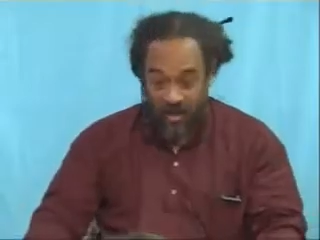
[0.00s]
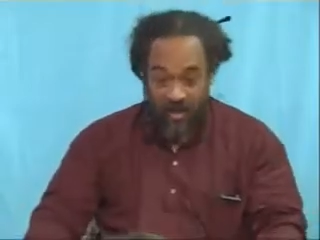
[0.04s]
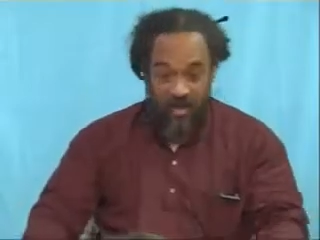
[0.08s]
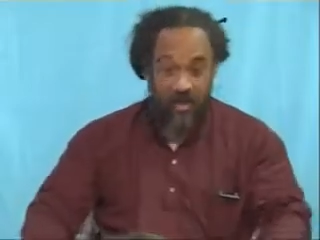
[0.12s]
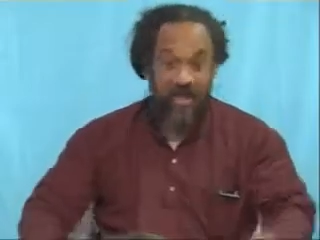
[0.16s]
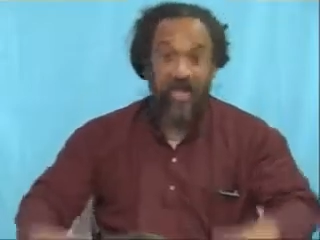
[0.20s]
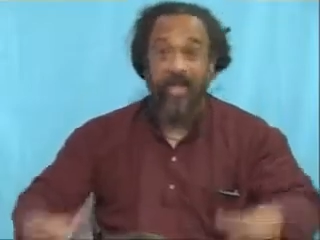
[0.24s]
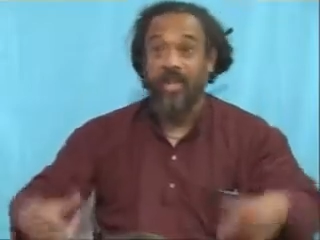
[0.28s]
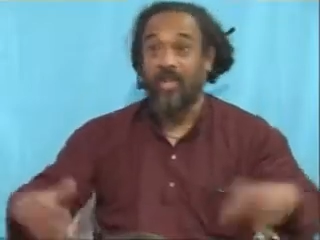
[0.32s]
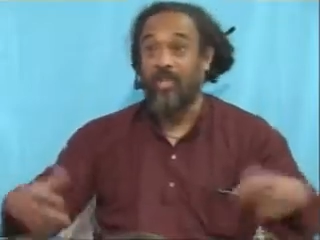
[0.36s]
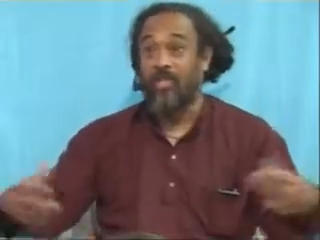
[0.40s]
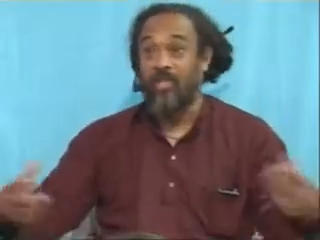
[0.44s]

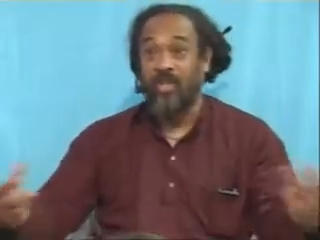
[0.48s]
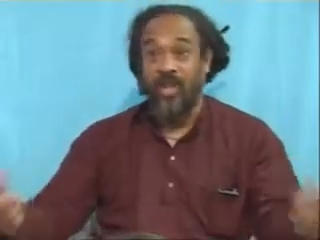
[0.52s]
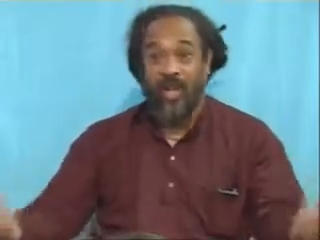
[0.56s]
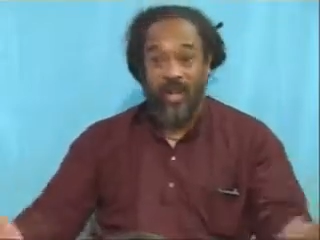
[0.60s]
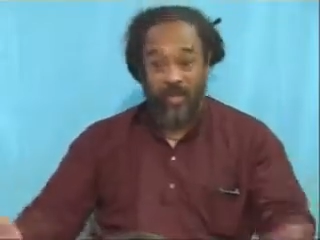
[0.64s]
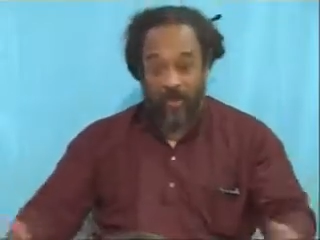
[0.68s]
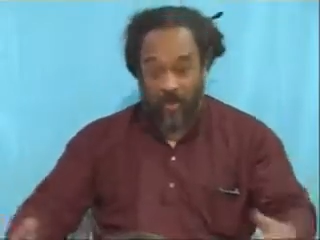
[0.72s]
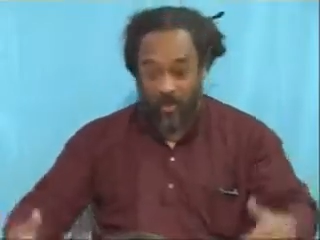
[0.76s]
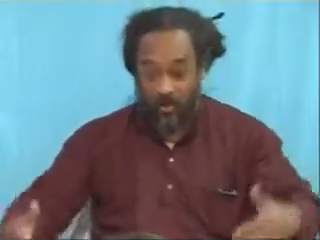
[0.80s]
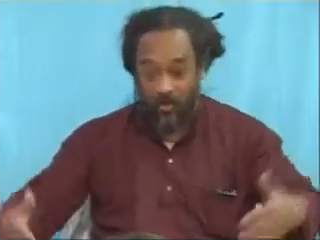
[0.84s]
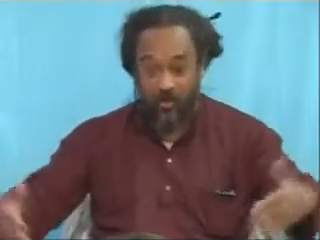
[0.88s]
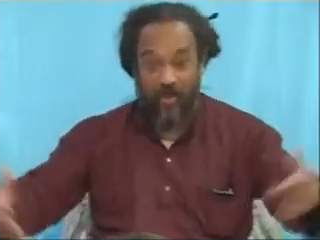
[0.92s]
And like a
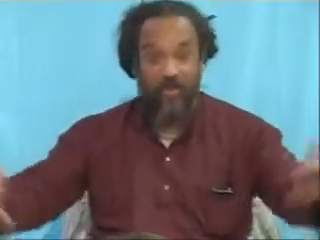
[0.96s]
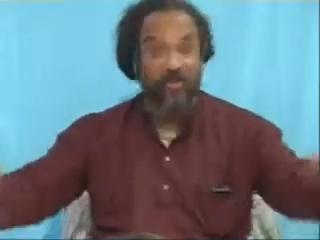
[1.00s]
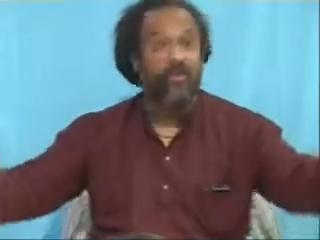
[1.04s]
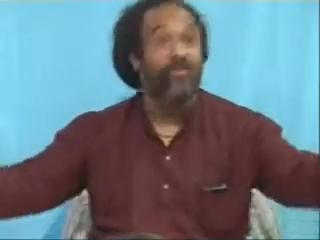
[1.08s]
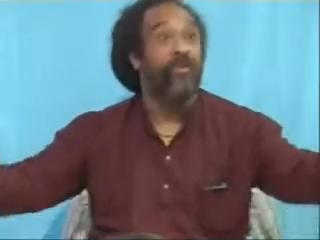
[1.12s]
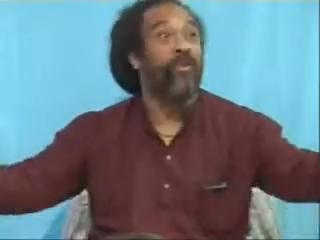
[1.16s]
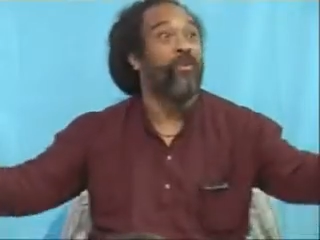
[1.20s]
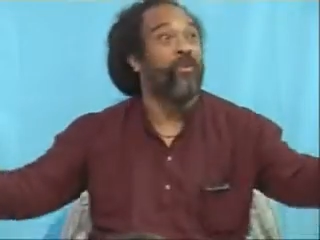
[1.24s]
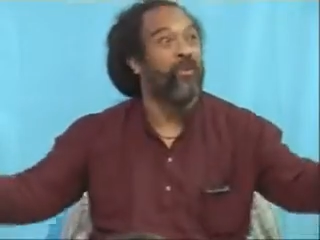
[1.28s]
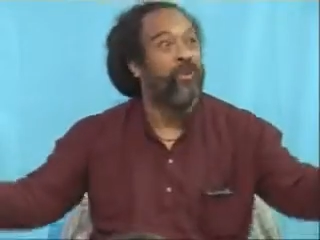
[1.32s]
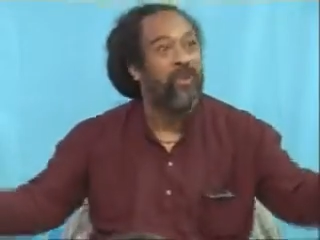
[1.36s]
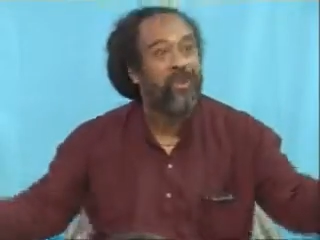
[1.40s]
child, you do
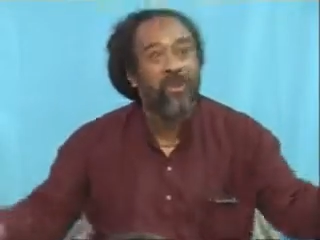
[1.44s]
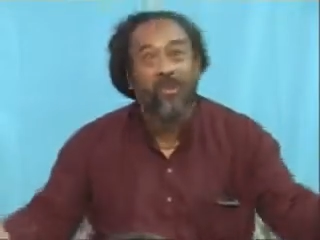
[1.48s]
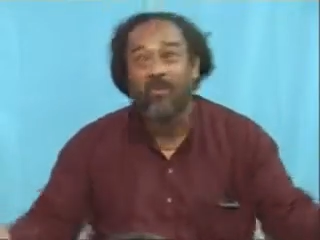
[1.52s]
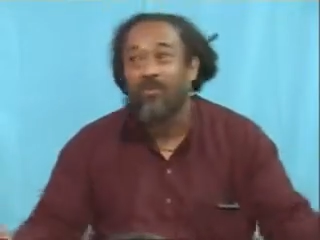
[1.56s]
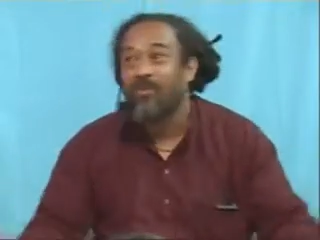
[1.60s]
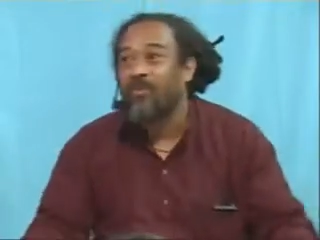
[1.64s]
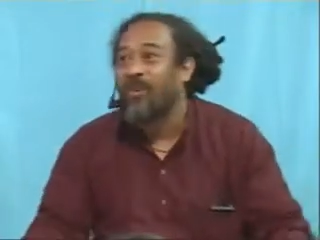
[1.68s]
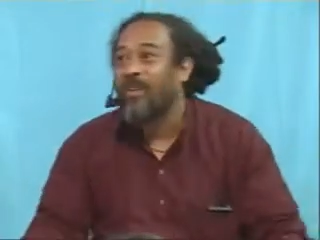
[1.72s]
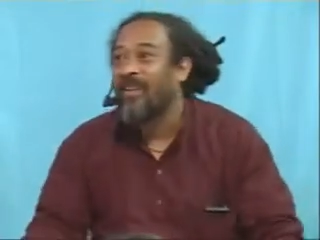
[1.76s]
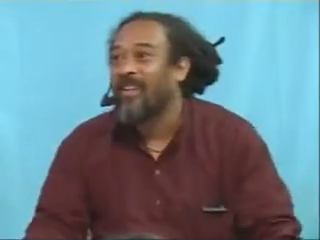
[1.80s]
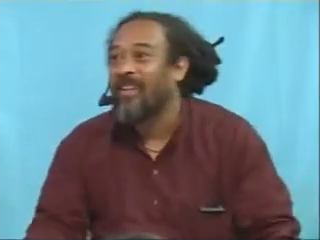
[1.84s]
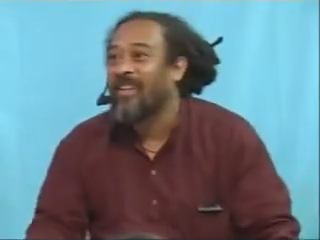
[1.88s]
it, boom,
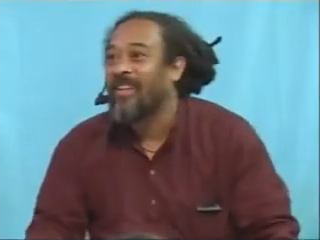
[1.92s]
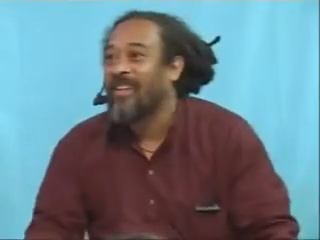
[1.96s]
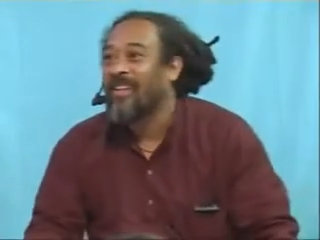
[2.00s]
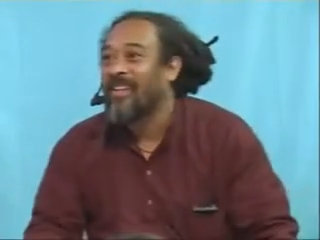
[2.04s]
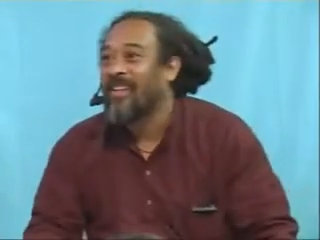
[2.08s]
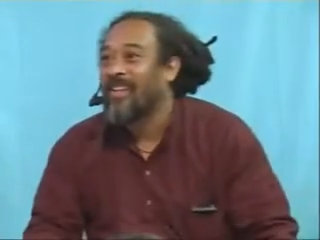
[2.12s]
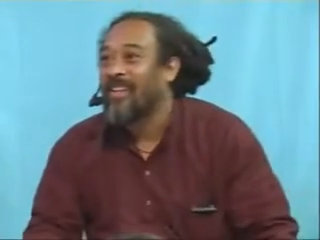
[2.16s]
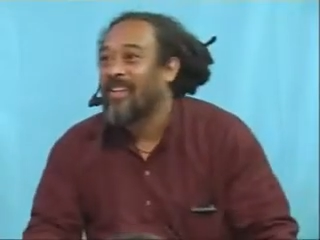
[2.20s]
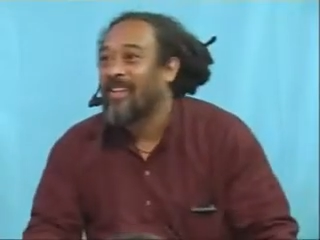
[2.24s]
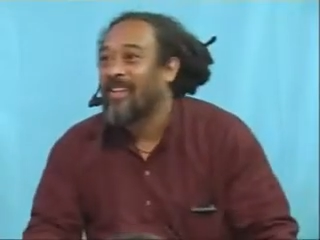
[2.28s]
you're free.